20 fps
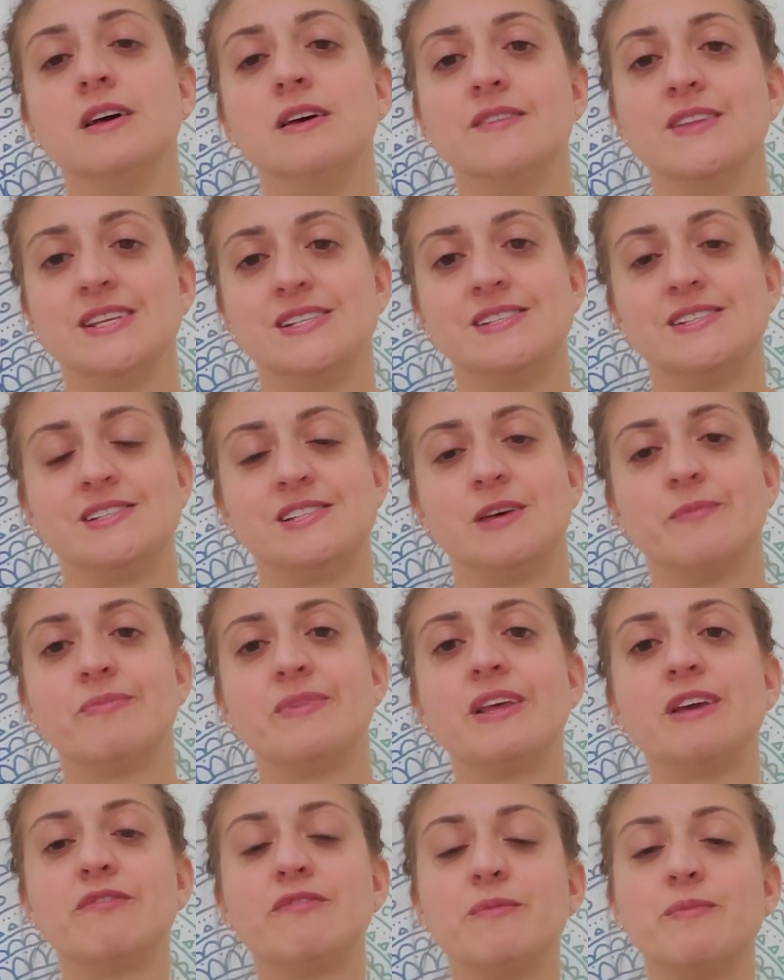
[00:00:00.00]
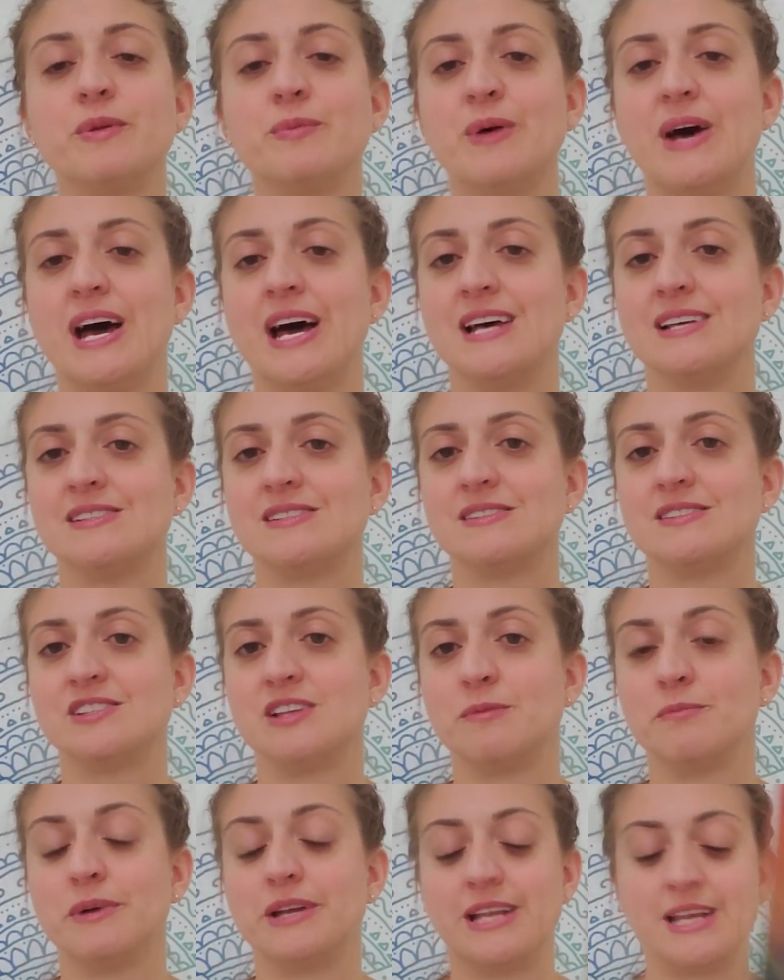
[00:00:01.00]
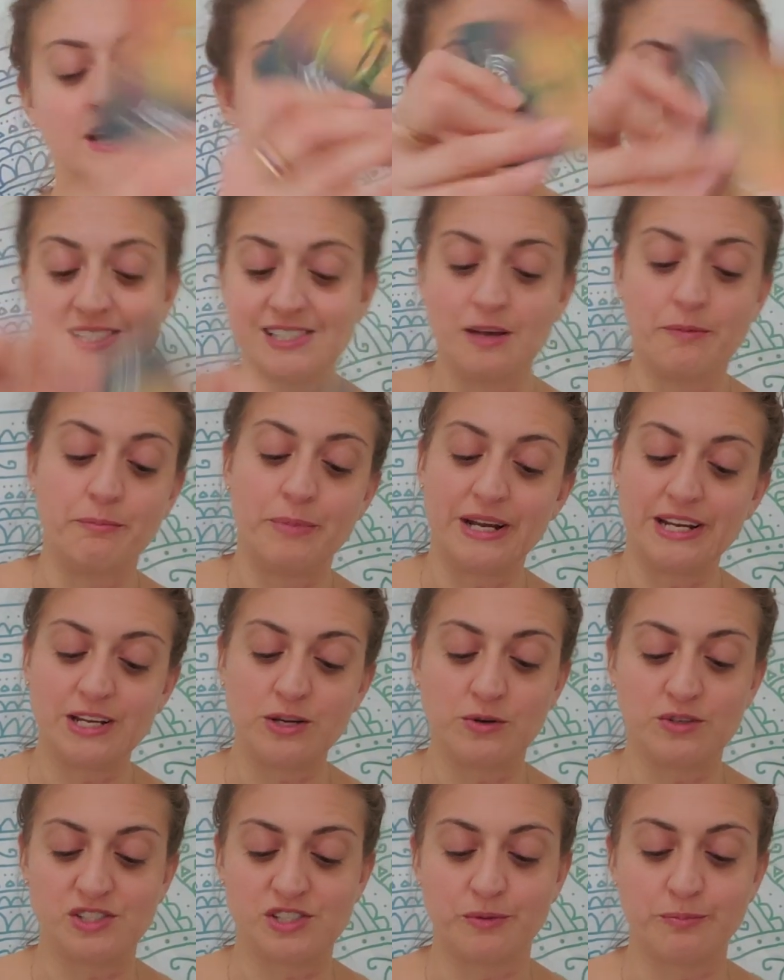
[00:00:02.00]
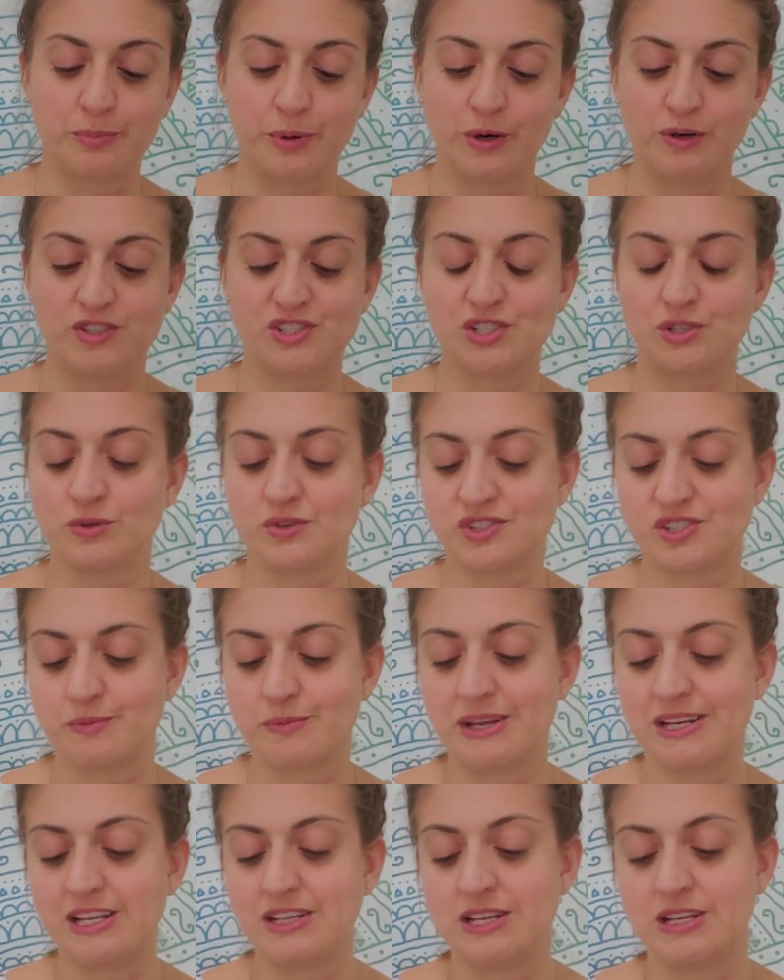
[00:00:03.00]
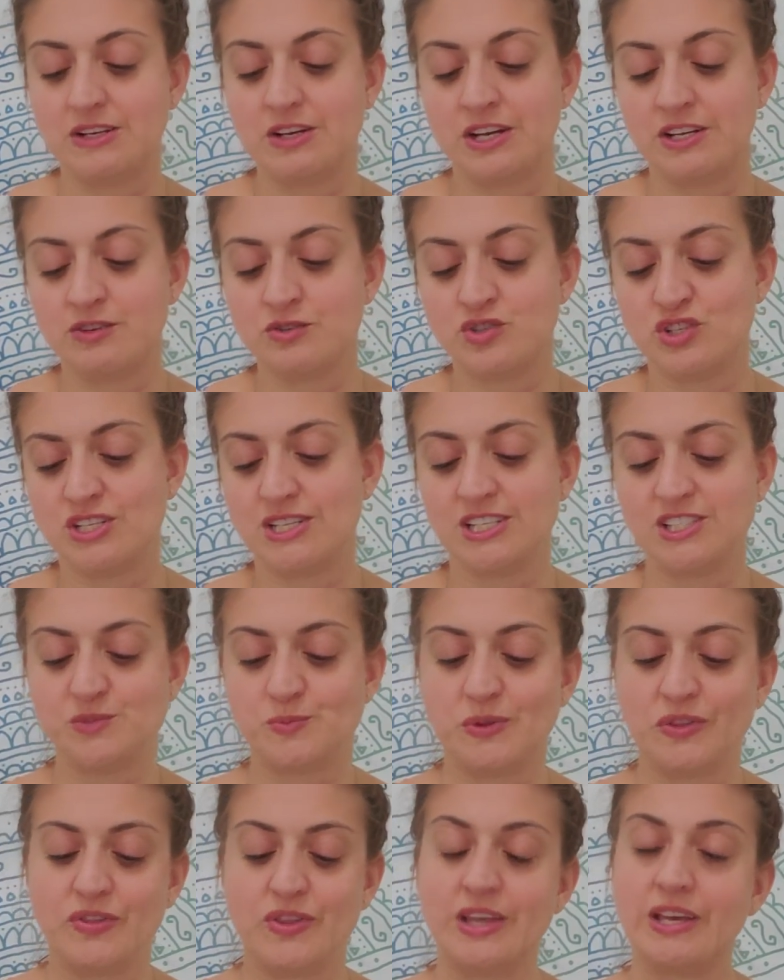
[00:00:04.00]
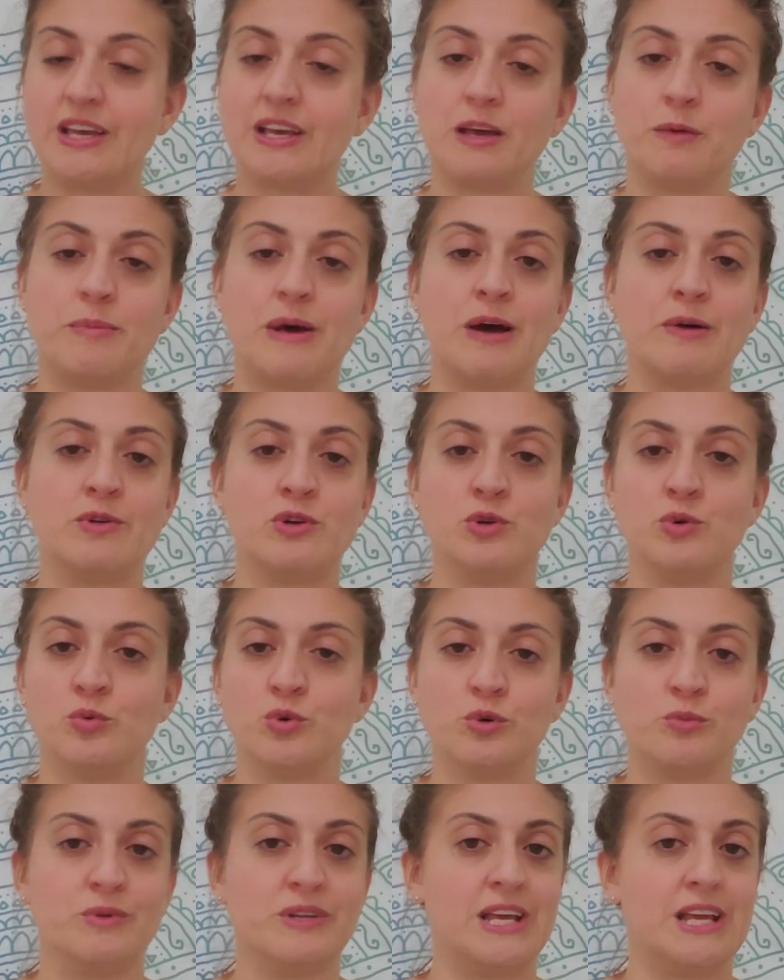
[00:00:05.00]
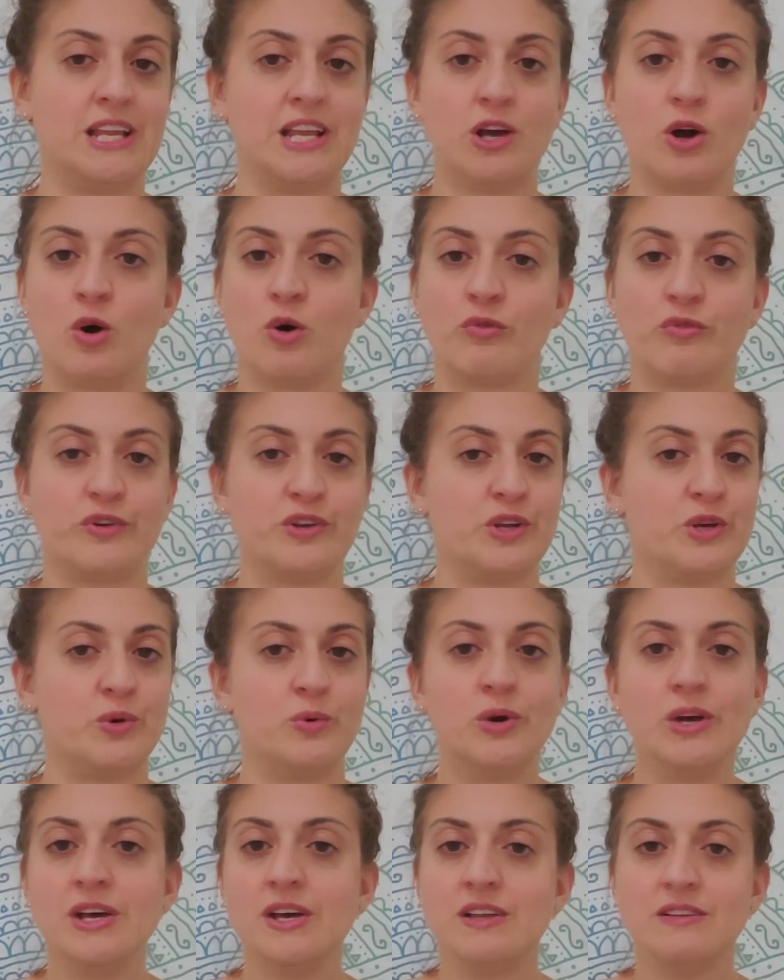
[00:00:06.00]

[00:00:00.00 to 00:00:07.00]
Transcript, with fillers: This is something from the past, somebody, somebody or some person or some energy that's been thinking about you, ruminating over you,